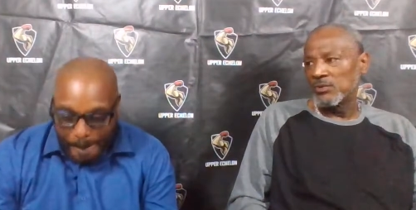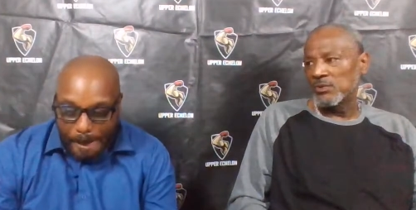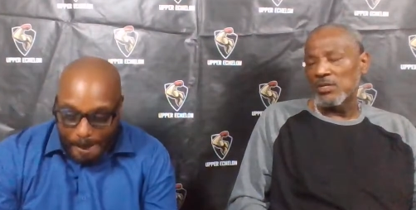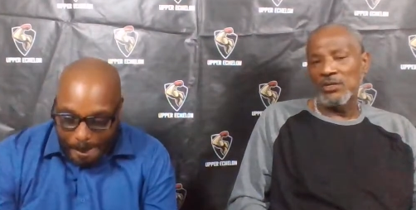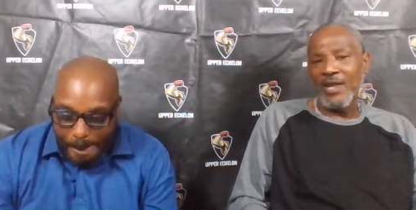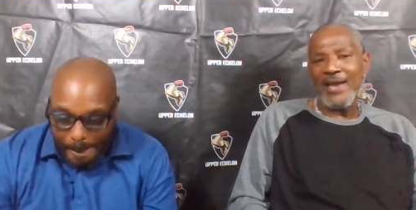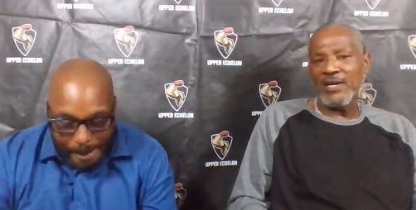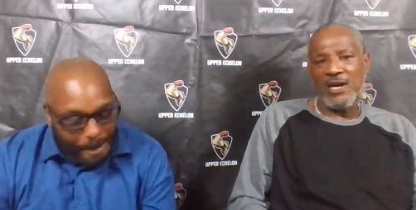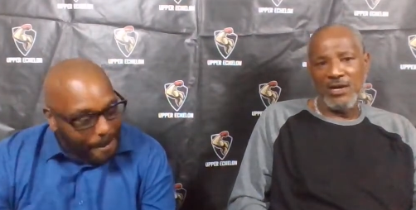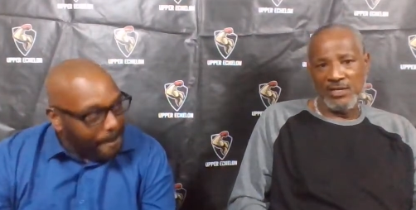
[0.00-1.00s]
Speaker 1: Mm-hmm. To a lot
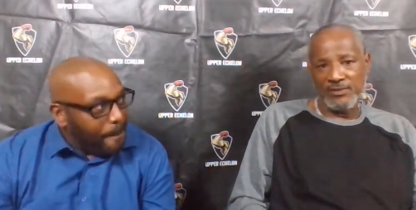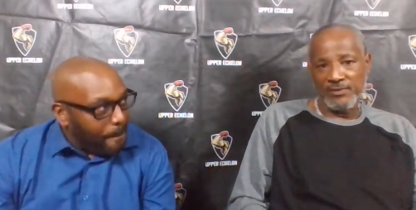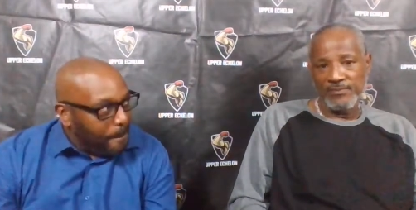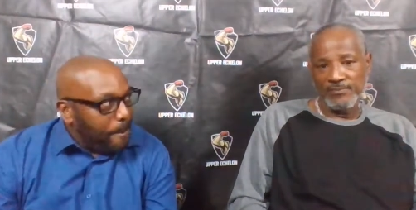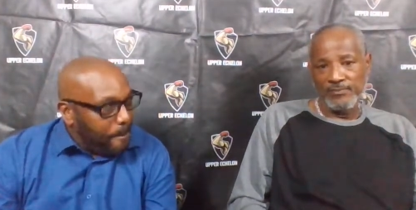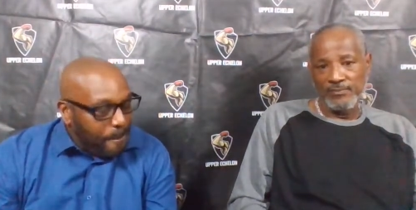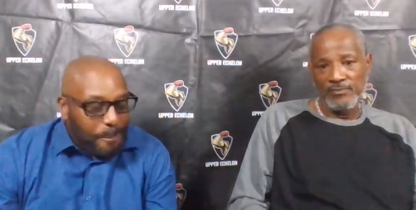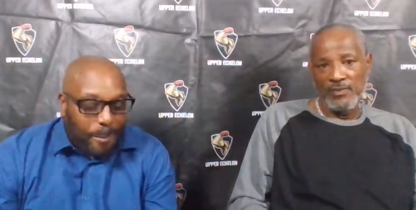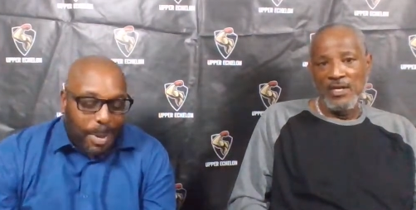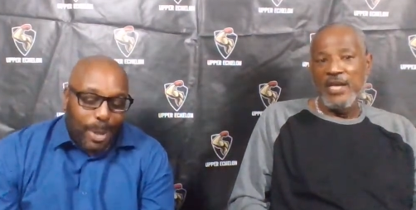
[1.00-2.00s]
of guards. Mm-hmm.
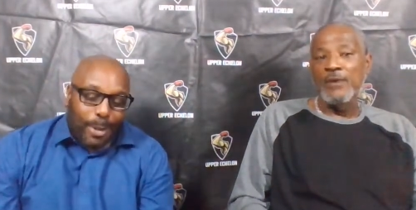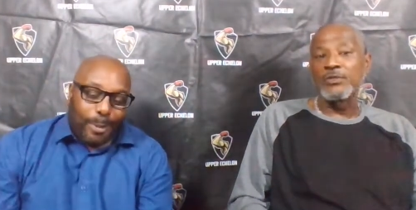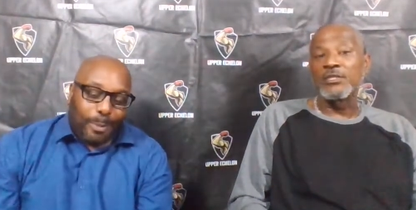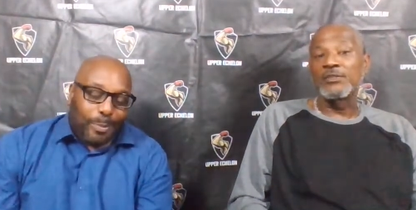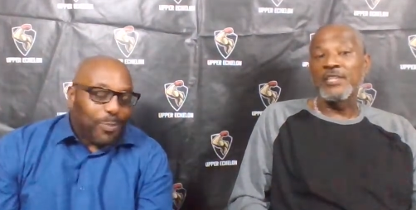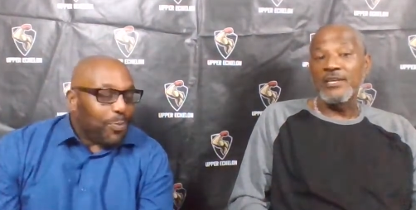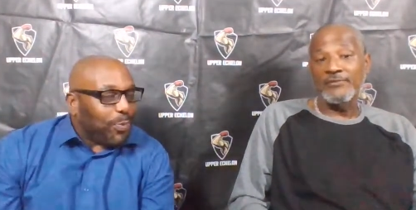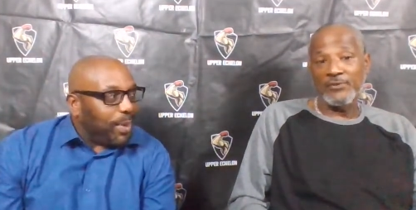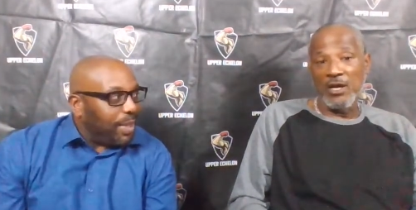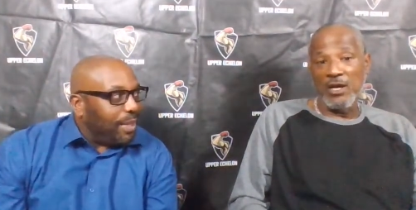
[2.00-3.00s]
He was a
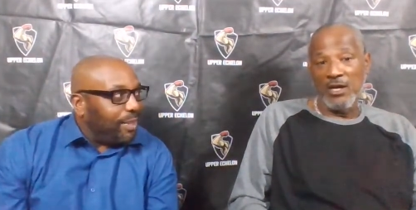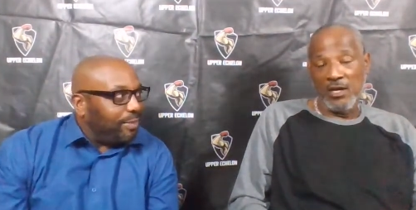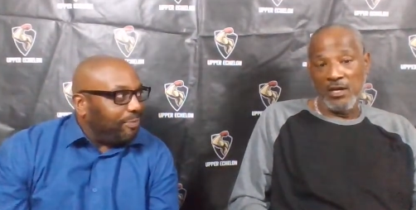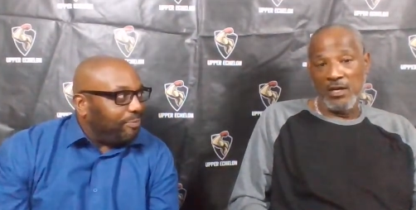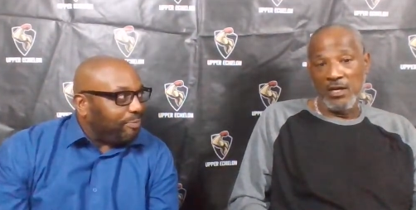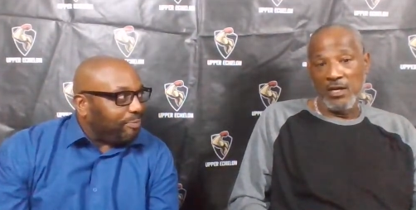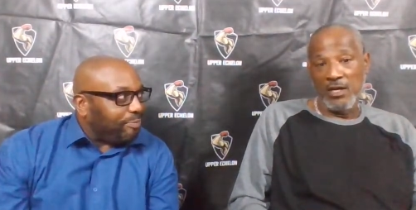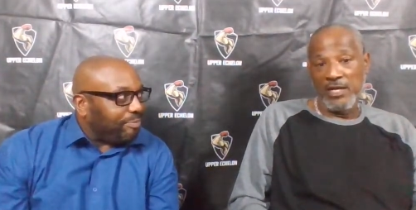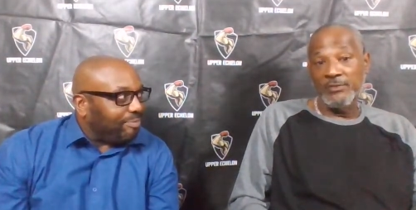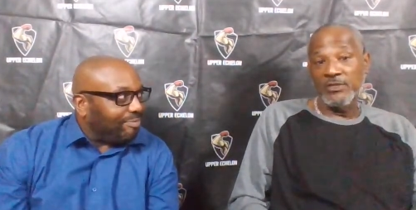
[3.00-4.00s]
thief. Uh, uh, uh,
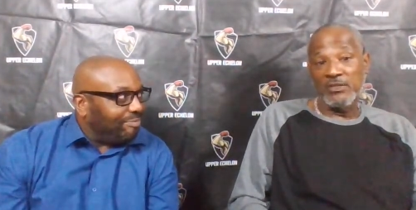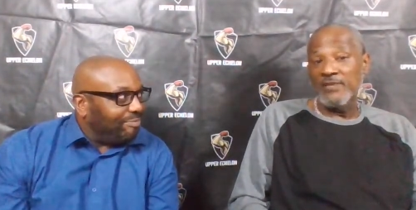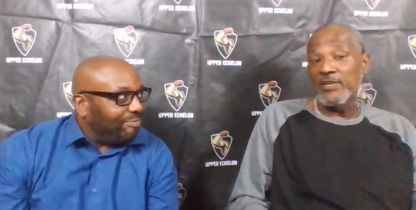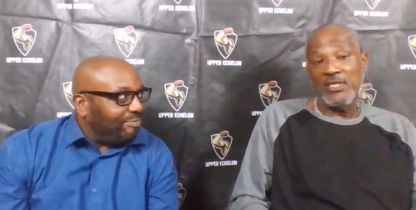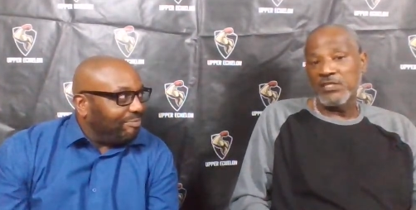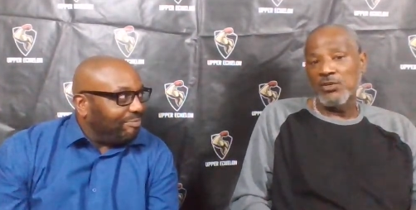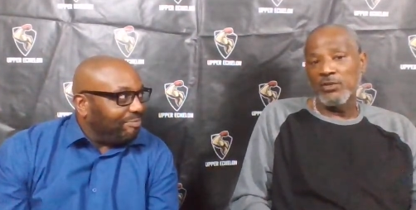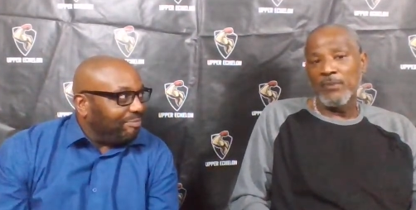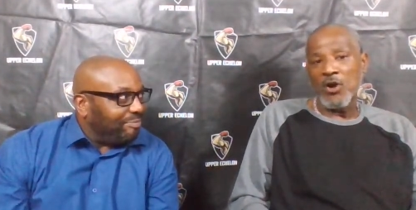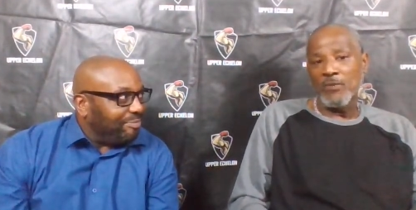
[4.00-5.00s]
uh, he was a thief. He could steal
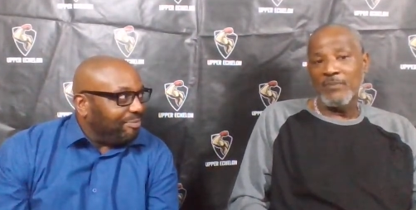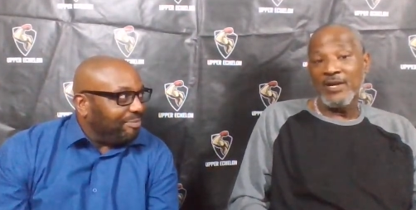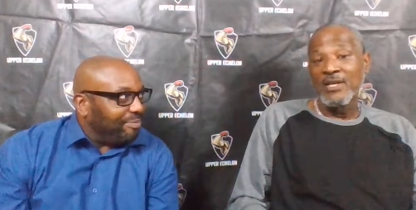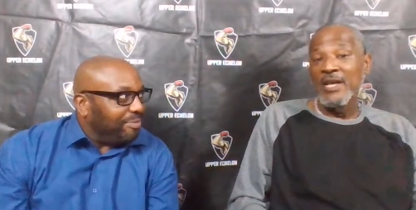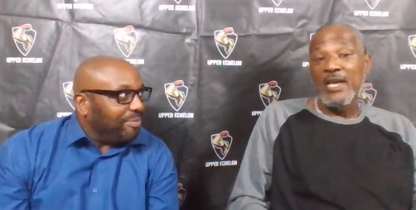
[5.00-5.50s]
the ball, man.